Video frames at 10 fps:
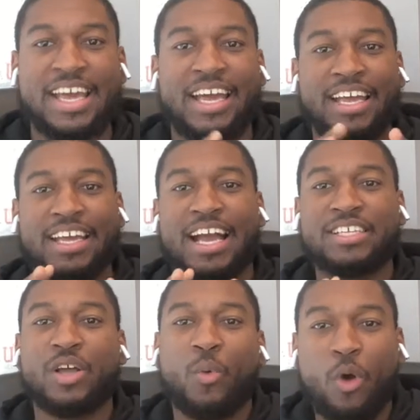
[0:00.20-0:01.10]
Hey
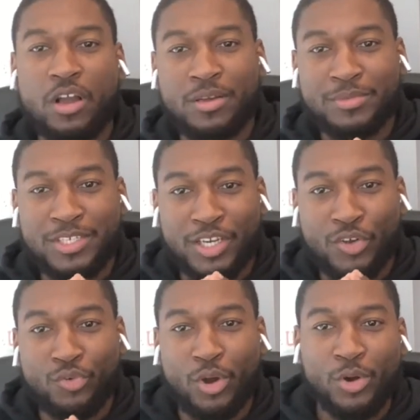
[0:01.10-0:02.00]
guys, welcome to
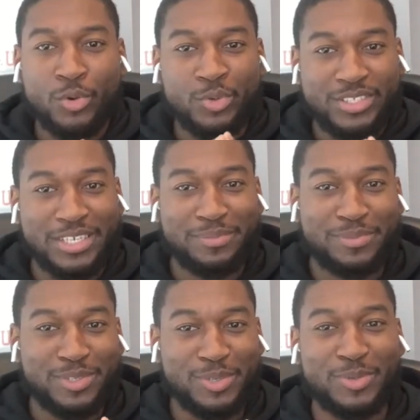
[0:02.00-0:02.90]
Grow
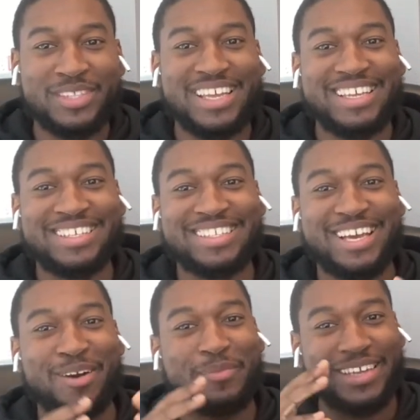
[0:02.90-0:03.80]
Tip Tuesdays.
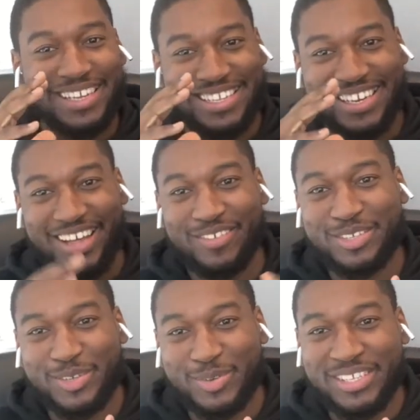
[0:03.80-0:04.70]
Yep, it is another
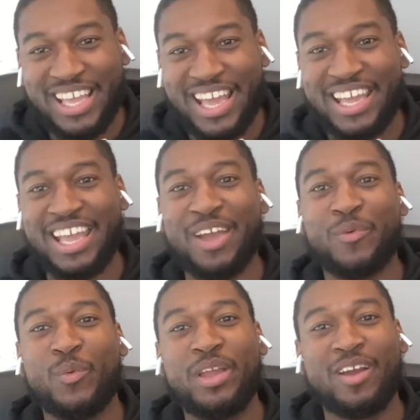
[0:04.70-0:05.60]
Tuesday
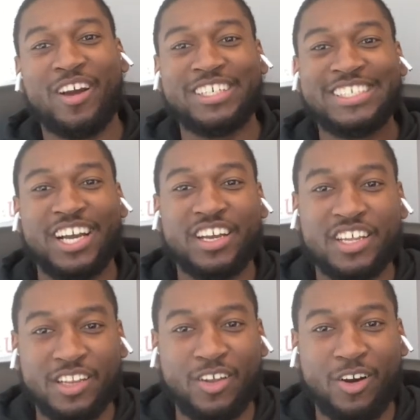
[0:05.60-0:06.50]
and we are chugging
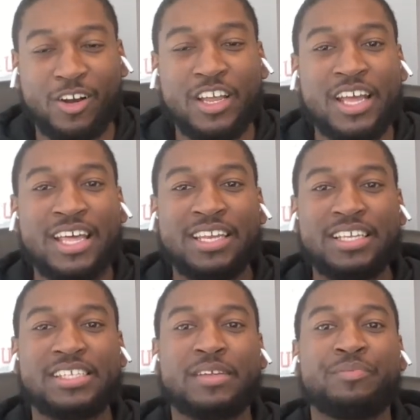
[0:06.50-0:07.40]
along.
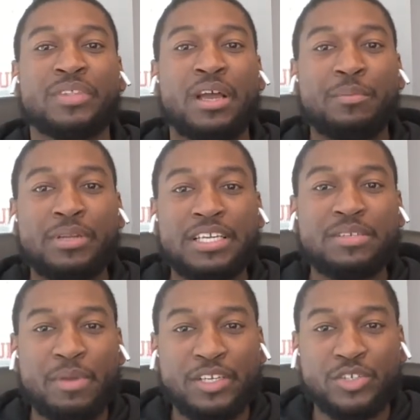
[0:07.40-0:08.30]
Listen, please
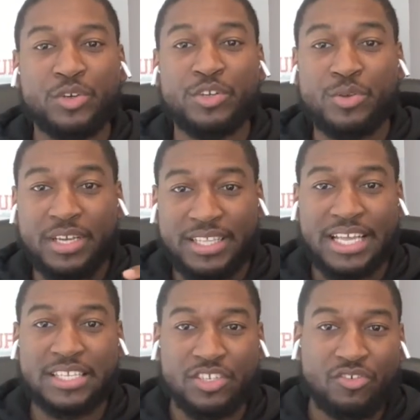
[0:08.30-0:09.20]
make sure you hit that
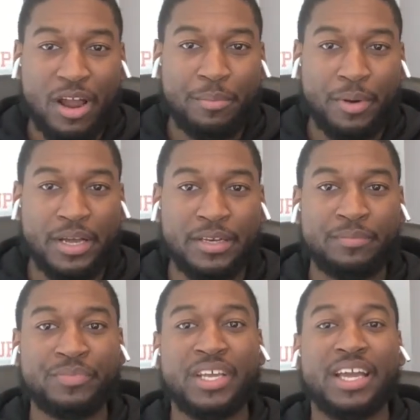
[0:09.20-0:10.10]
subscribe
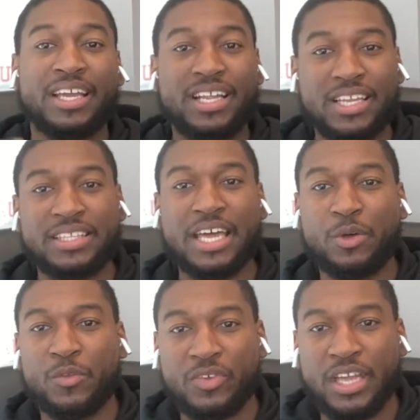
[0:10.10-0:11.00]
button and click that
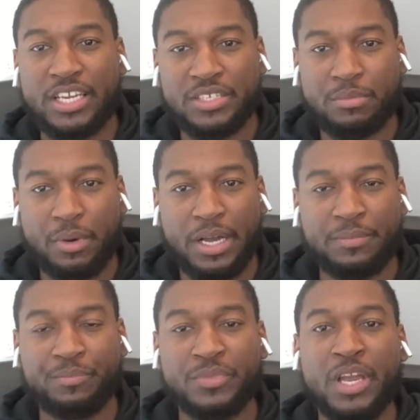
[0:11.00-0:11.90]
notification
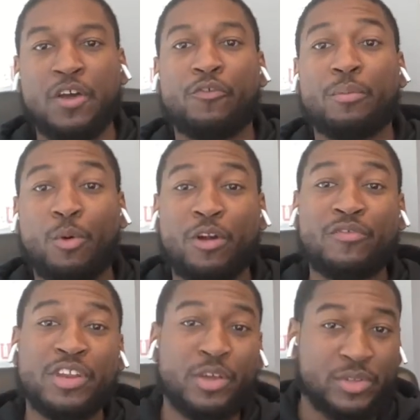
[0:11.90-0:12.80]
button for more
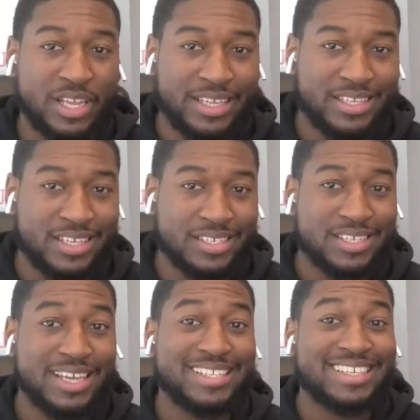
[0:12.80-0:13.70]
videos like this.
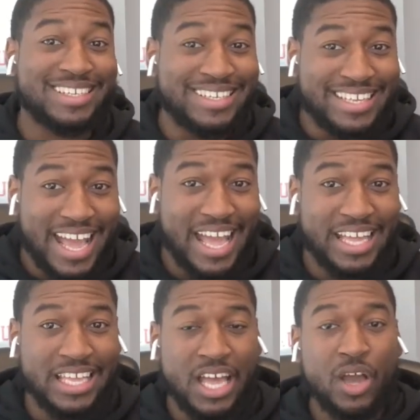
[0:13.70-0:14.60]

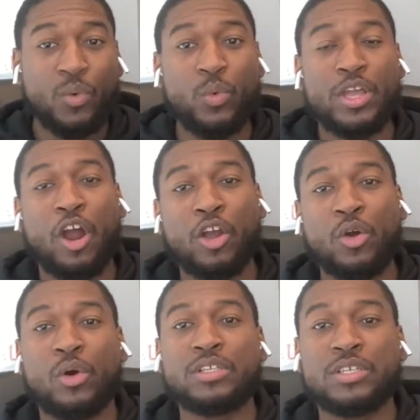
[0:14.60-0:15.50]
Today, we are
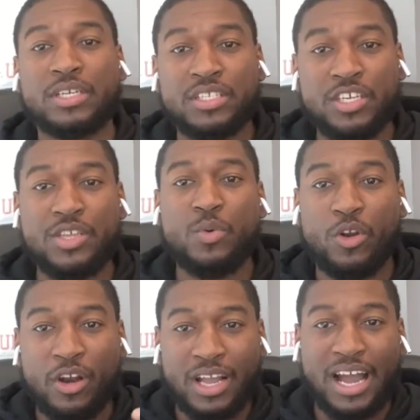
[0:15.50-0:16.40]
going to continue on
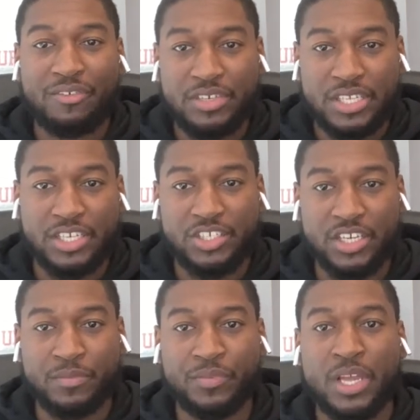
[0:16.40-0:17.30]
our
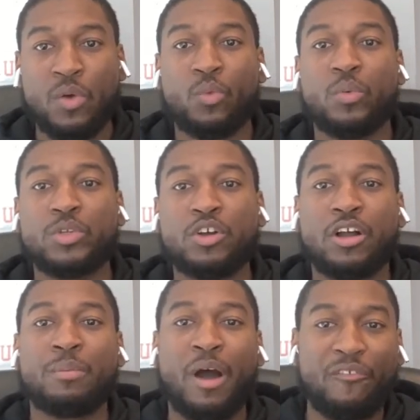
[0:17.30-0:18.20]
conversation when we talk
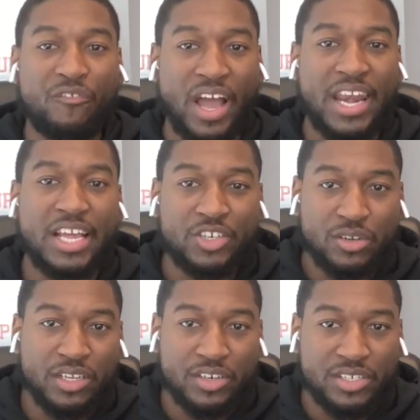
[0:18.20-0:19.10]
about financial
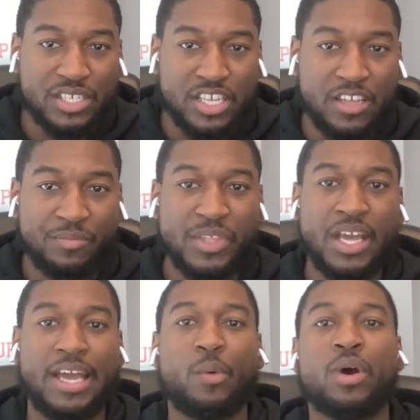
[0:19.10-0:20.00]
literacy
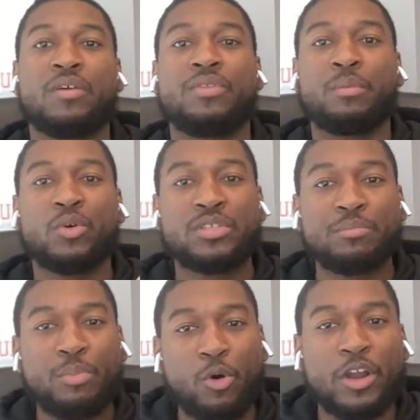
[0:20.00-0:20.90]
and one of the most
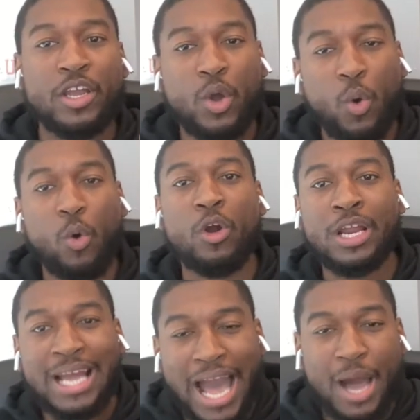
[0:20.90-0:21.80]
important core
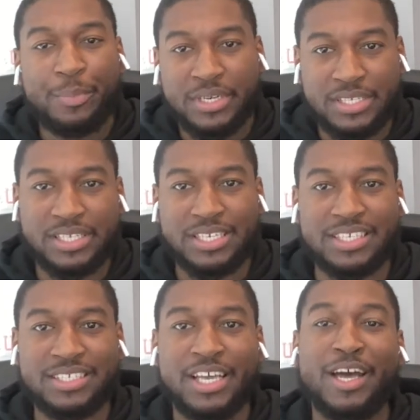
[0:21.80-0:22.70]

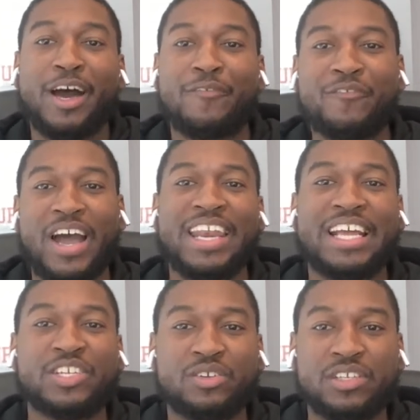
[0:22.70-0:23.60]
competencies of
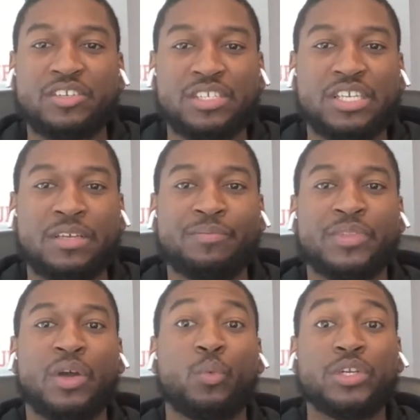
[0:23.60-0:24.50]
financial literacy,
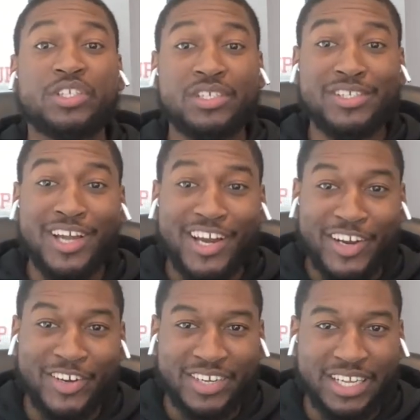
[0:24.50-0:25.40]
which is
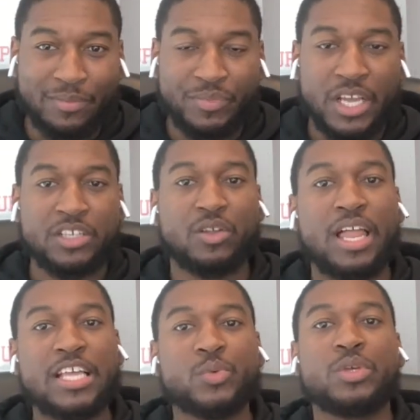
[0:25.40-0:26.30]
earning. So
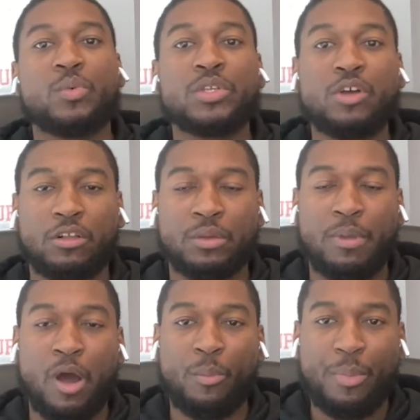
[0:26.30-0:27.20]
last week, we talked
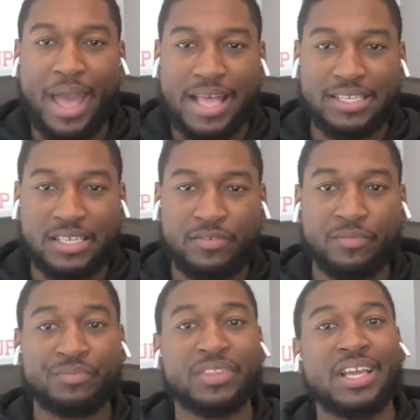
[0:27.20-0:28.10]
about passive
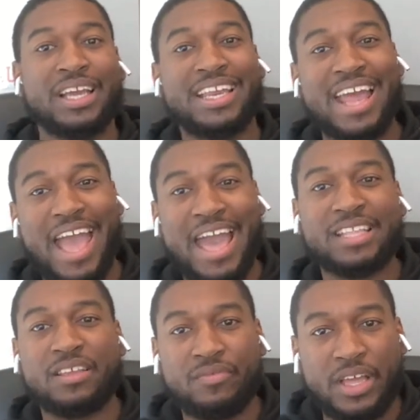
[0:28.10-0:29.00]
and
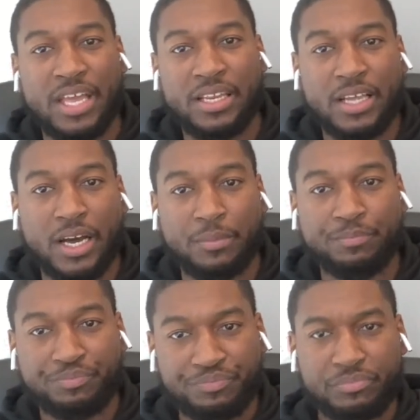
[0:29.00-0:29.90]
active income
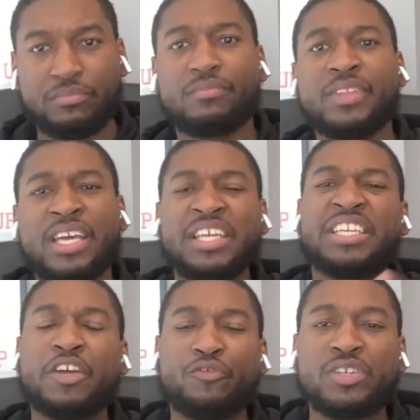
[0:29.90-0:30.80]
and the
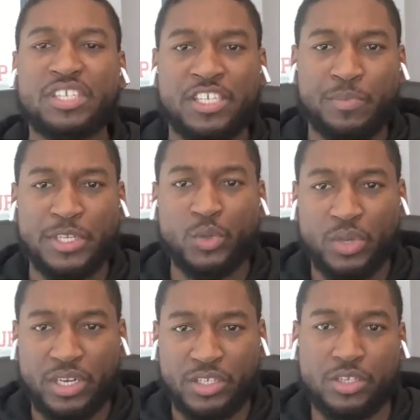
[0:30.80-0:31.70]
differences
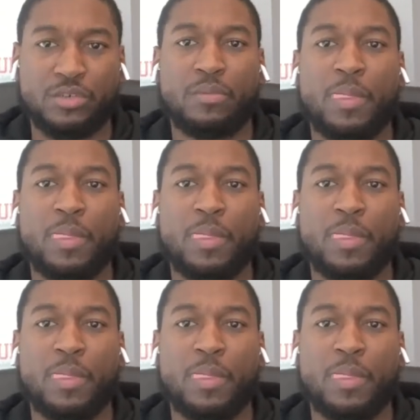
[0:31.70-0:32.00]
between the two.